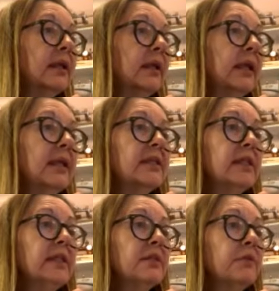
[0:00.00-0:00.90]
And I
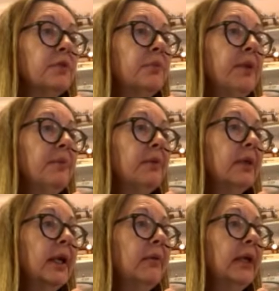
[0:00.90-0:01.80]
see there's more people
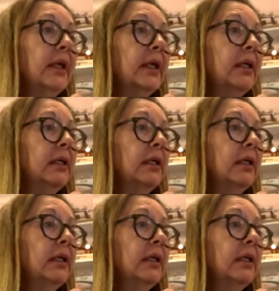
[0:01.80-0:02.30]
coming in.